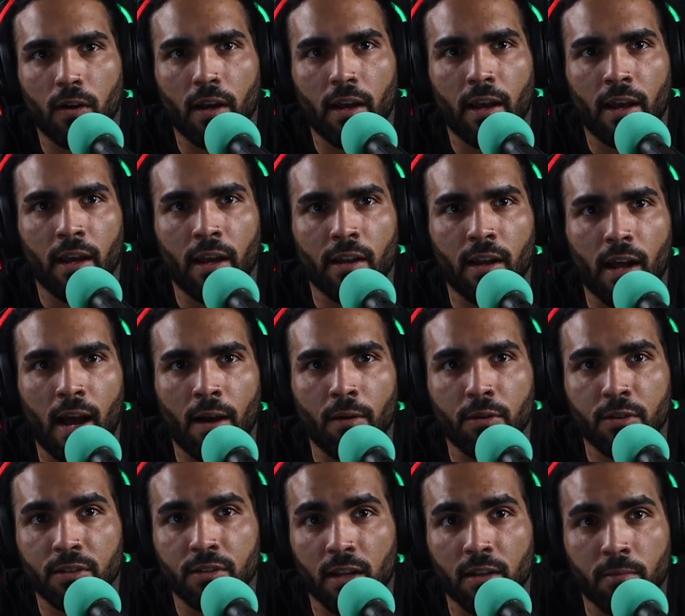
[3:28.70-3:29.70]
And I
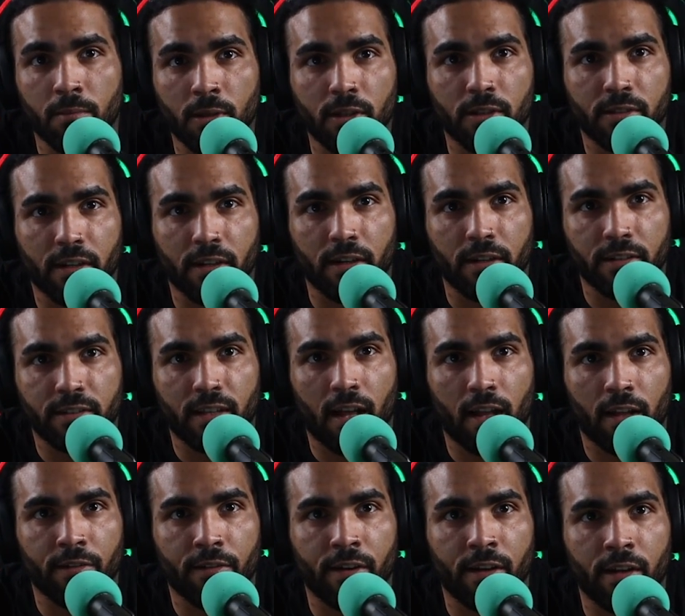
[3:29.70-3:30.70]
was on a military
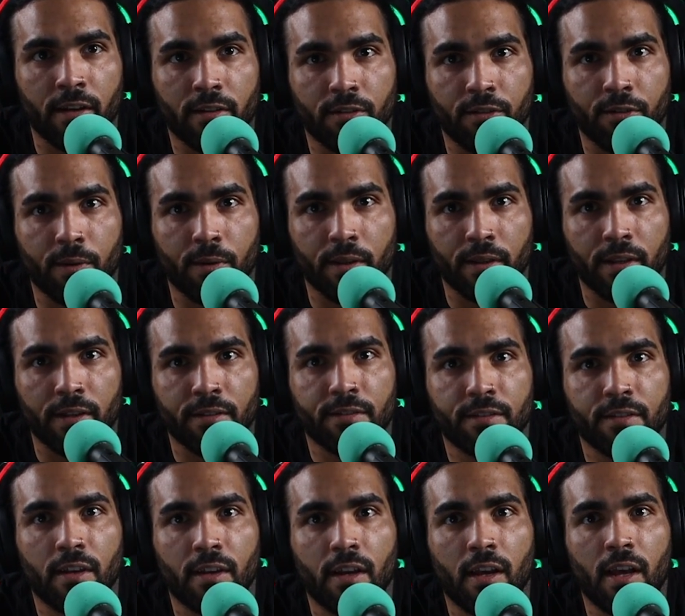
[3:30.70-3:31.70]
salary doing this.
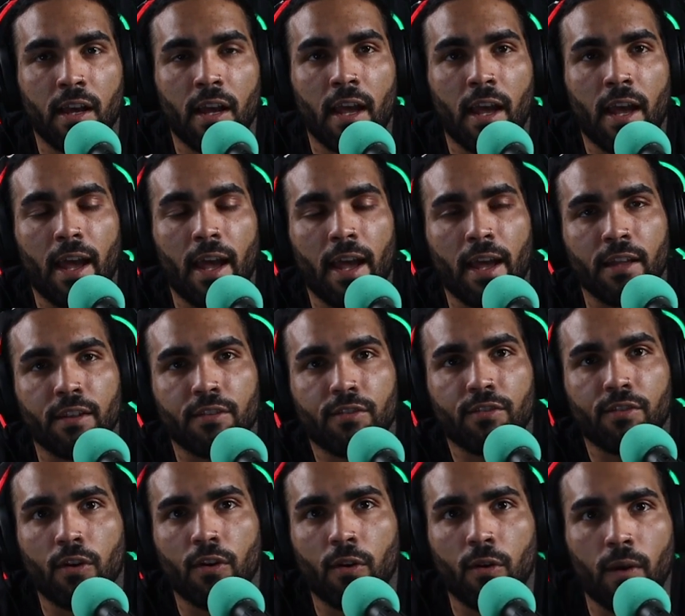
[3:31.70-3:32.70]
And
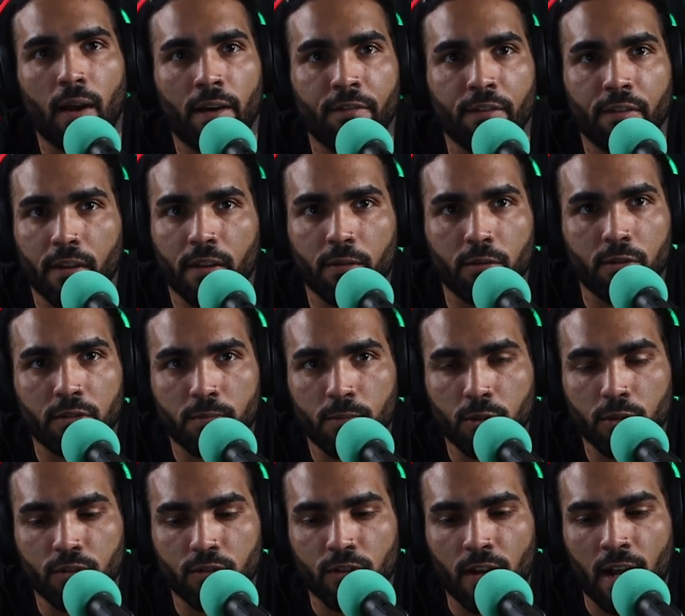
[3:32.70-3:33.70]
so everything was
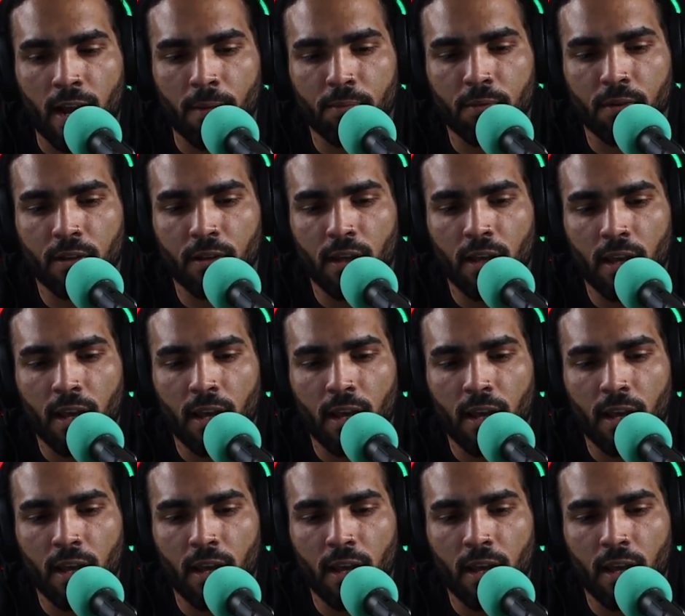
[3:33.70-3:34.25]
bootstrapped.